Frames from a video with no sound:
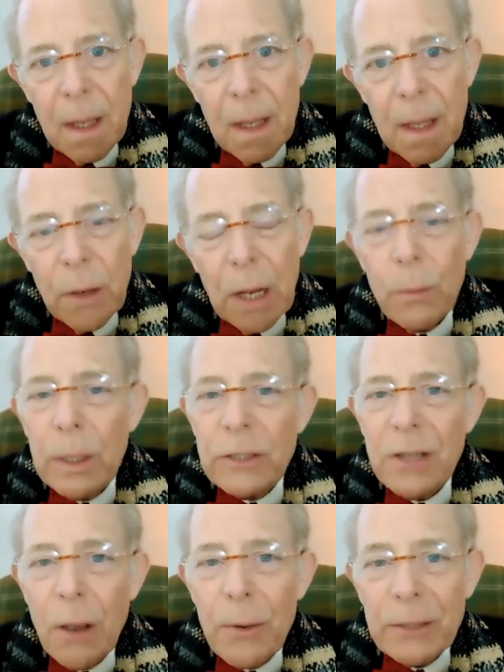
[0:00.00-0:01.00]
Well, what's
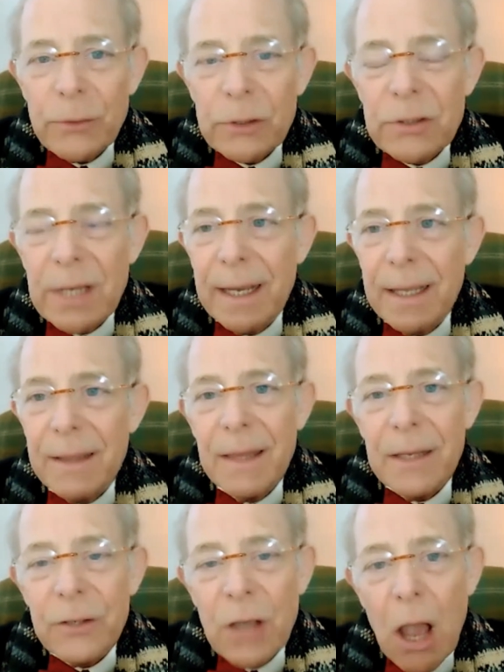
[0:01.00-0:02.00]
so interesting,
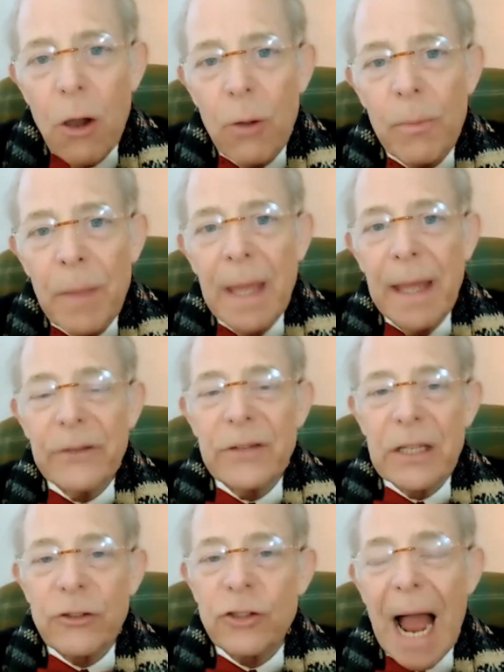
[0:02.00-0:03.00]
this home is
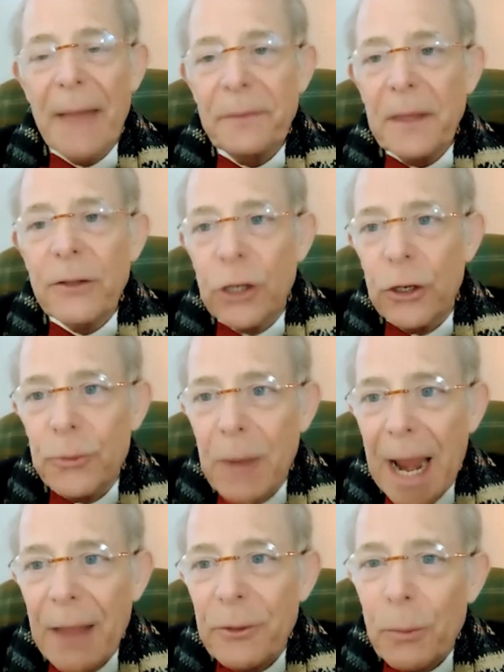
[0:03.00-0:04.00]
the shot that's heard
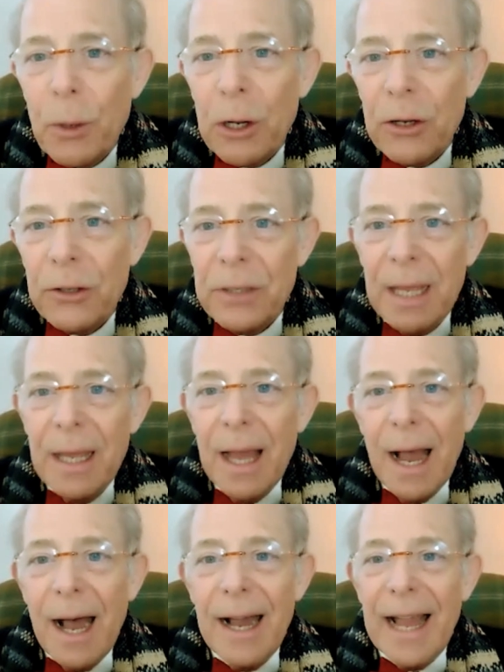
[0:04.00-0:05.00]
around the world
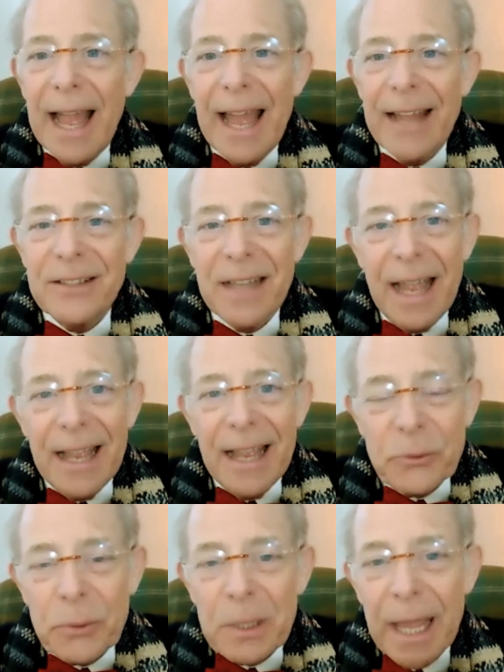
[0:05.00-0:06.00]
as
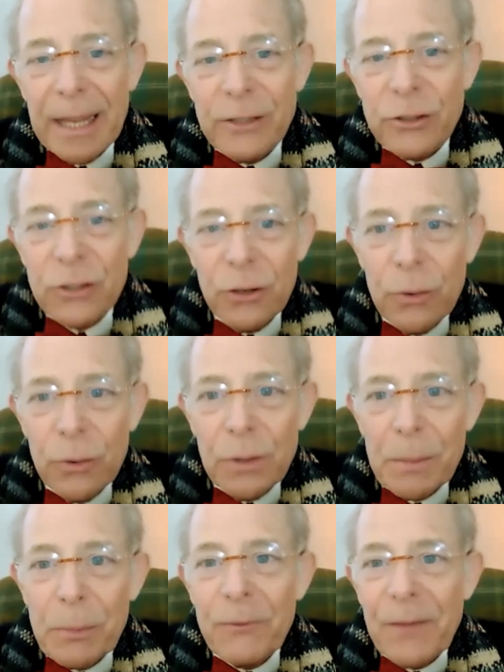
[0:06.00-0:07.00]
it relates to
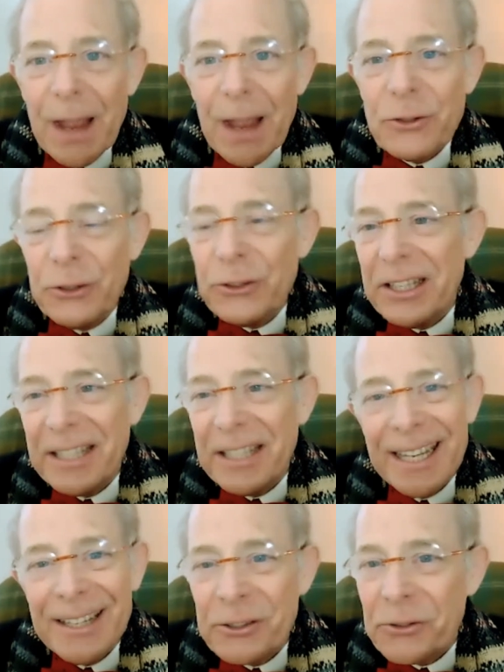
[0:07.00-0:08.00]
the professionals in the
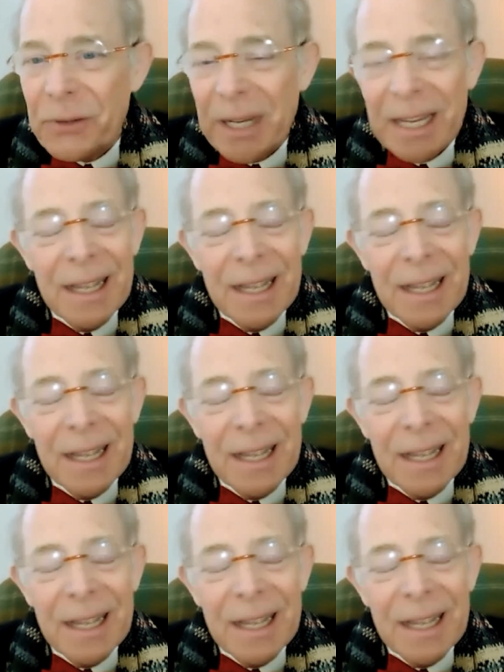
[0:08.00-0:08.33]
industry.